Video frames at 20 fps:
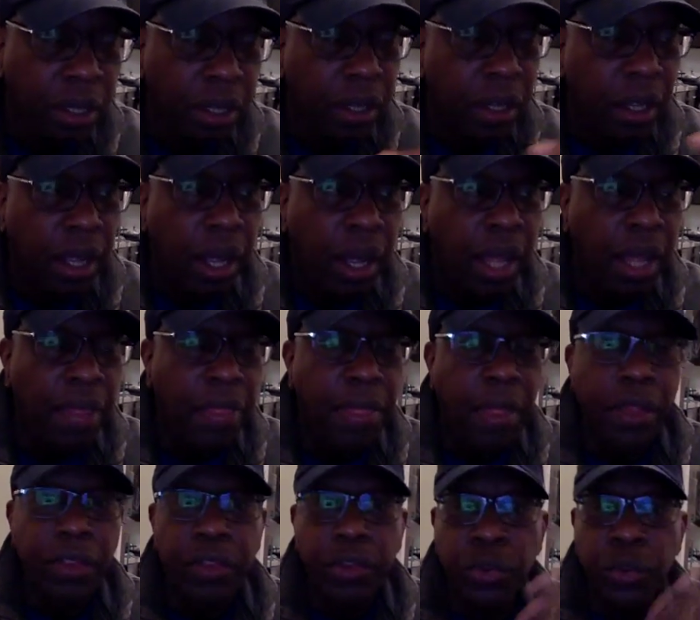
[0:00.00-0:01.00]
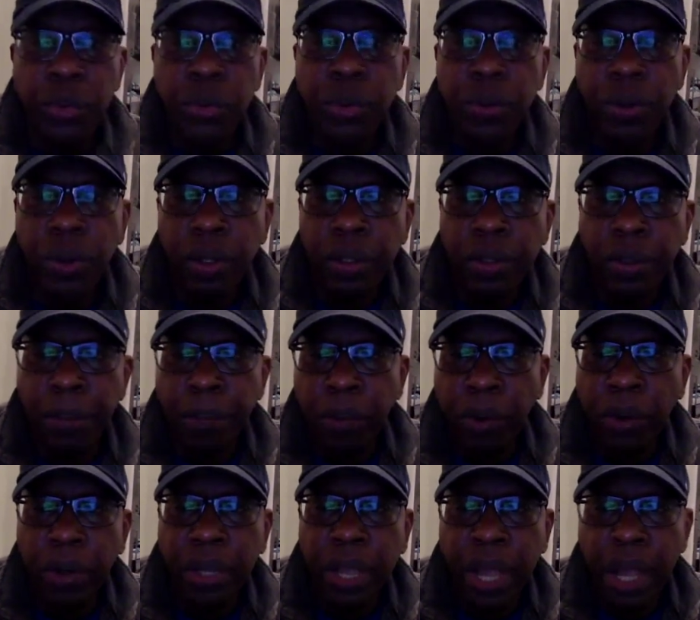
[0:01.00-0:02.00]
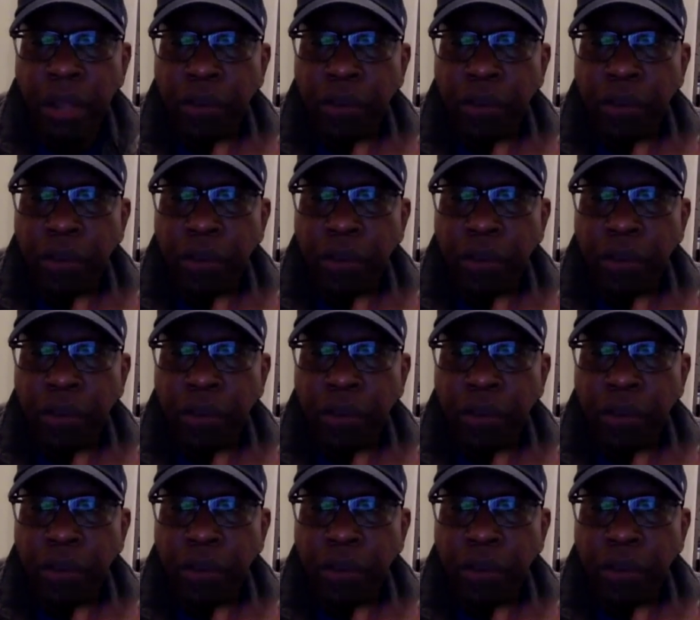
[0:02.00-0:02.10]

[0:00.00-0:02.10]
and then the broadcaster